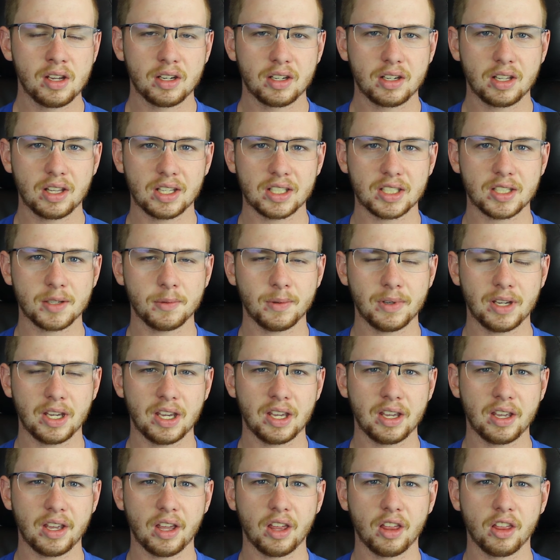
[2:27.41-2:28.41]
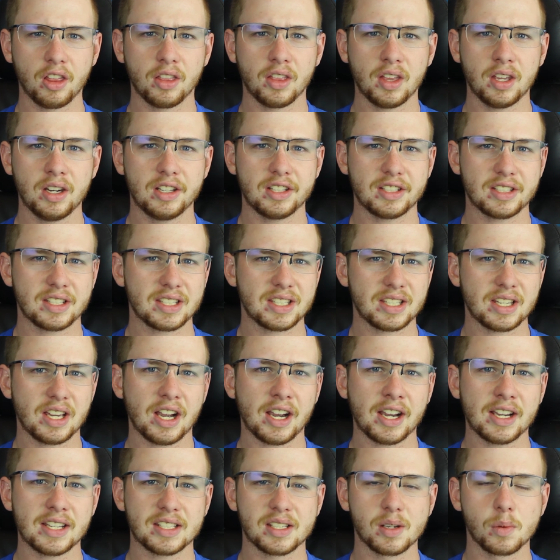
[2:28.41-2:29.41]
to the SMA8, other than its
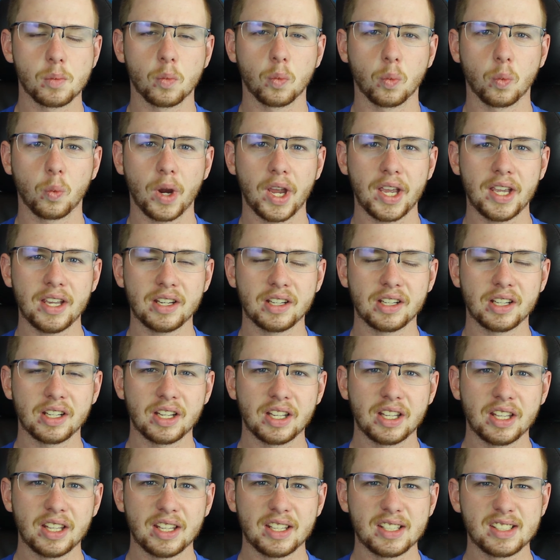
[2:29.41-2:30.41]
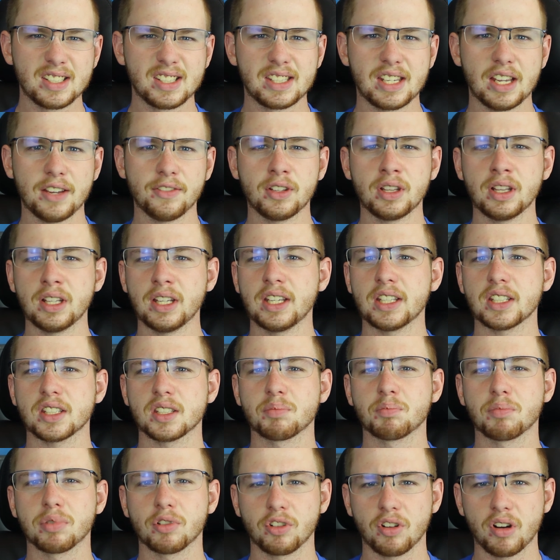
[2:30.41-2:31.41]
size and weight, is definitely its
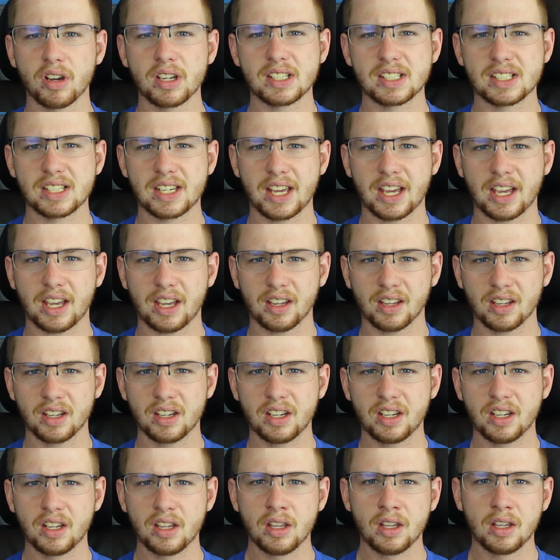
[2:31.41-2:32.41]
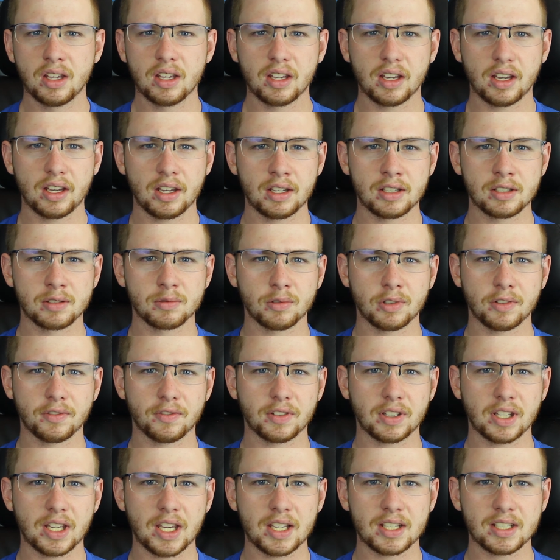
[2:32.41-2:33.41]
price tag. As
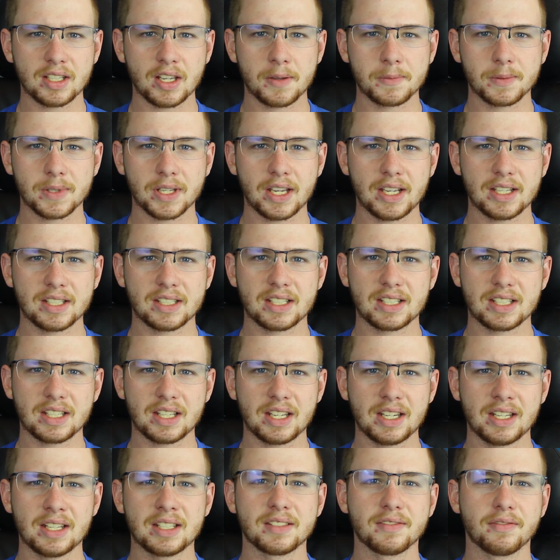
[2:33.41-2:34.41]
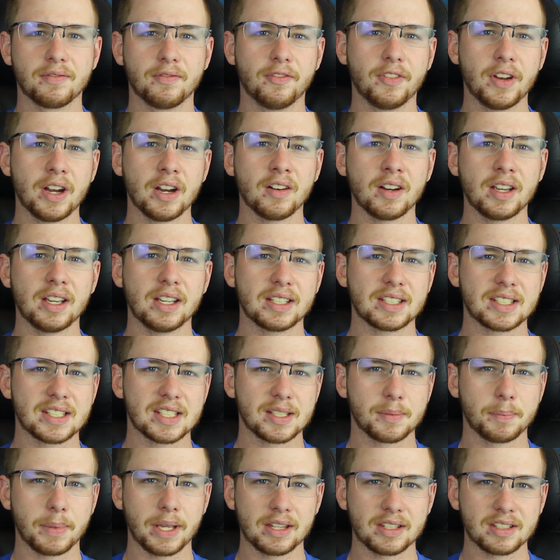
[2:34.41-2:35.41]
with Case Labs cases, it is very
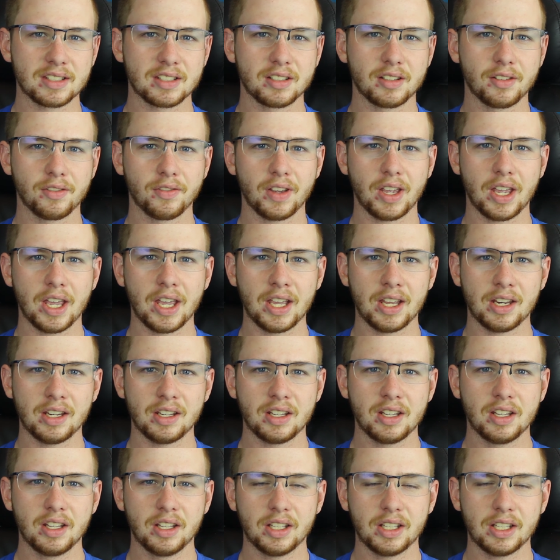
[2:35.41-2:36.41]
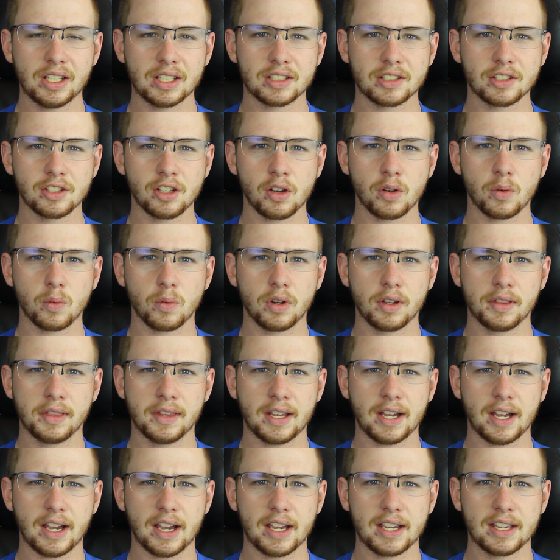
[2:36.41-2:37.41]
expensive, and it's not one
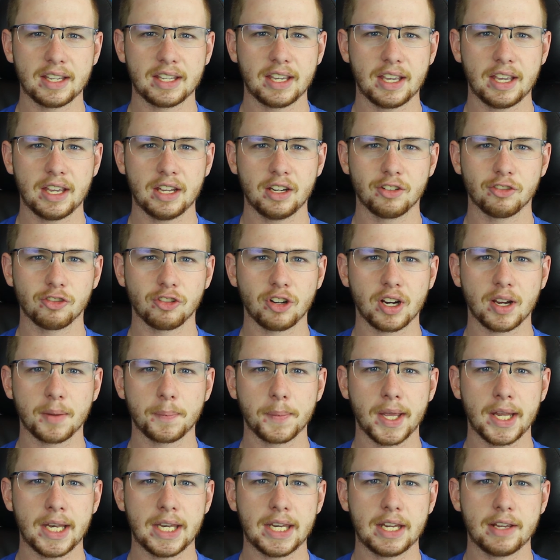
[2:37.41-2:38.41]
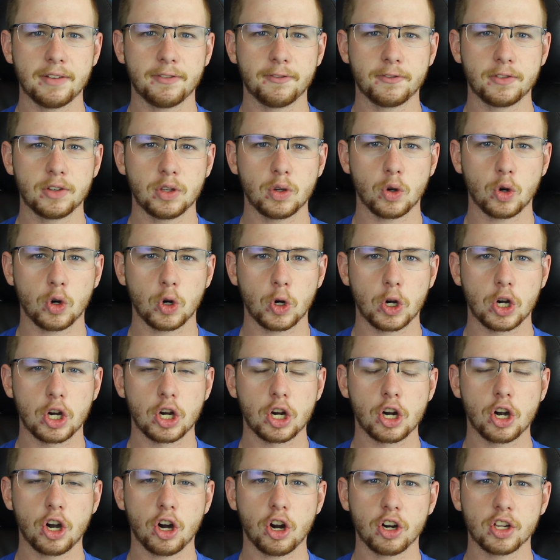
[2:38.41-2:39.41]
that I can recommend if you're
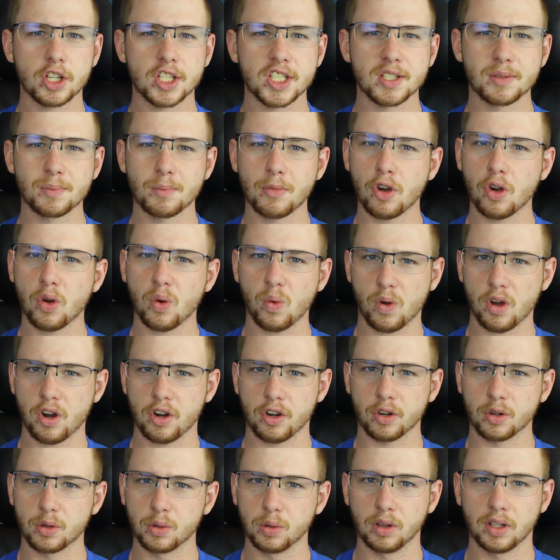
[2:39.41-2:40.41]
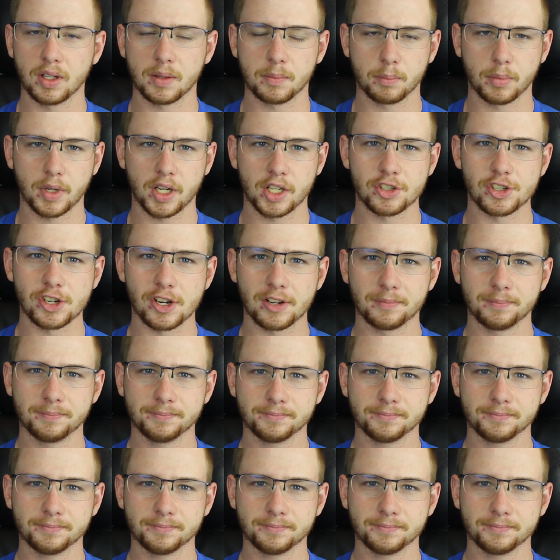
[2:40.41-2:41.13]
on a small water cooling budget.